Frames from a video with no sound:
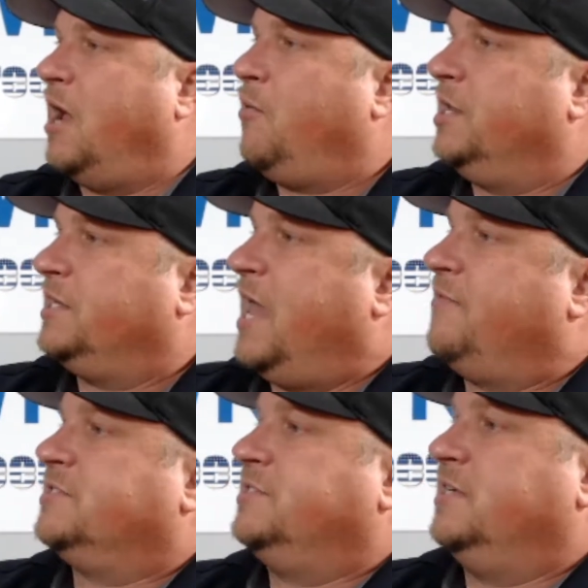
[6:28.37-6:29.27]
I want it to
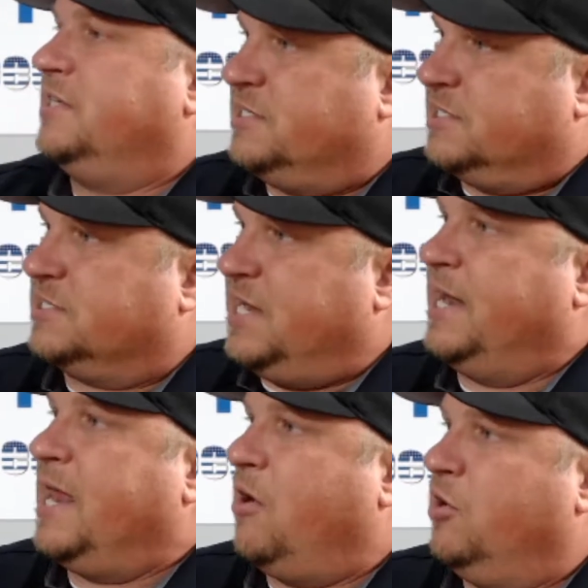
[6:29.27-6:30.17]
have it's to
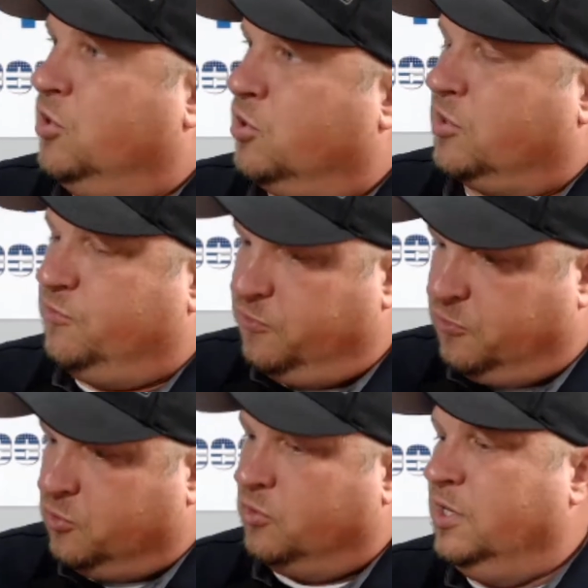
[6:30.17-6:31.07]
stand out and look
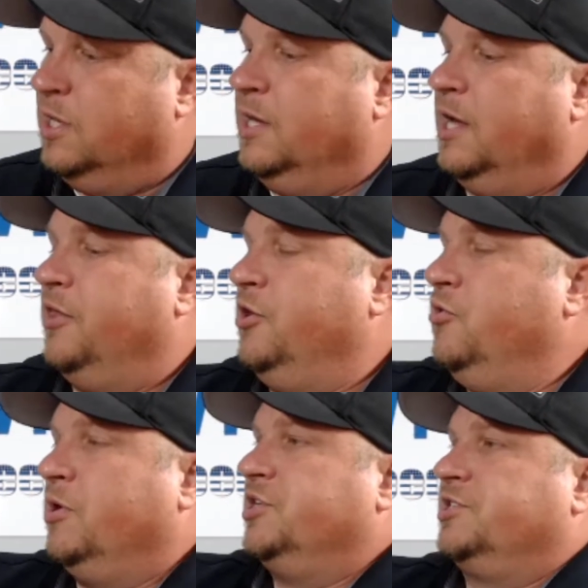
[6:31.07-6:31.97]
full. And the
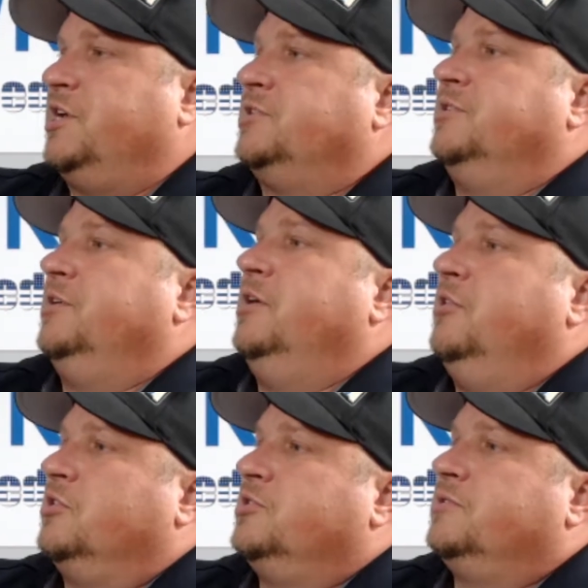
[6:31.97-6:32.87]
new one just doesn't. It
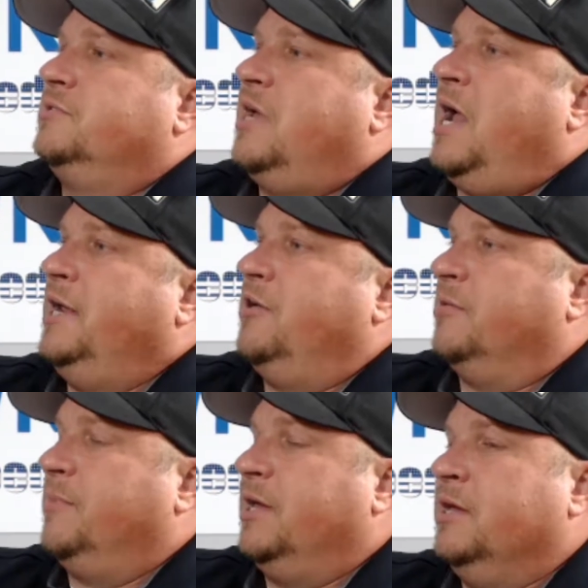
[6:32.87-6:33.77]
looks tinier
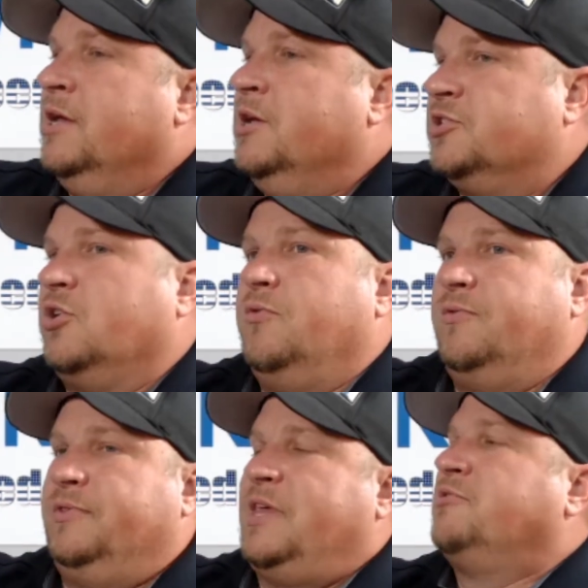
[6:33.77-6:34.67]
to me. So
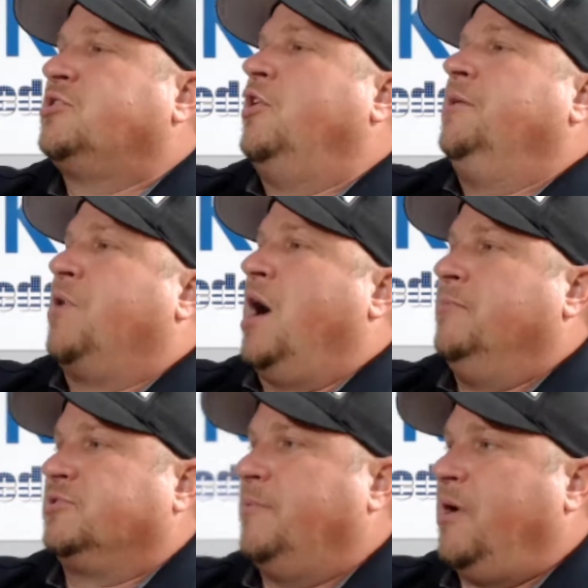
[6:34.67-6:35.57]
that was already the
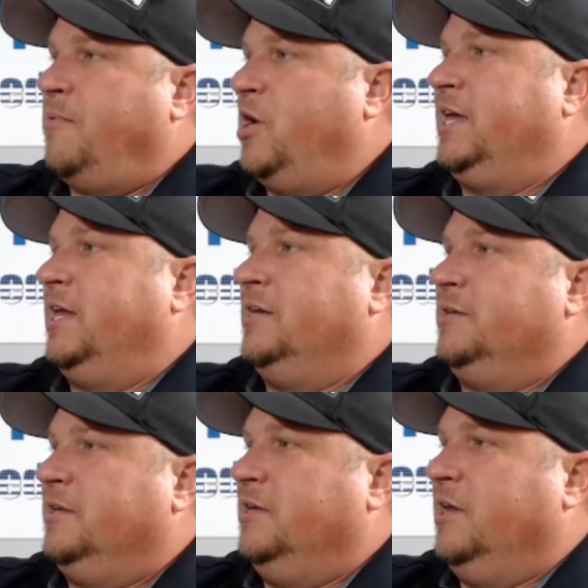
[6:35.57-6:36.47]
problem. So I'm already
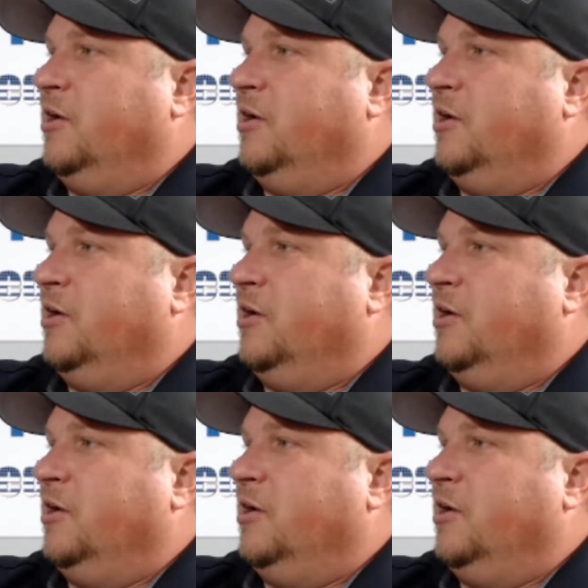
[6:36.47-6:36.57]
getting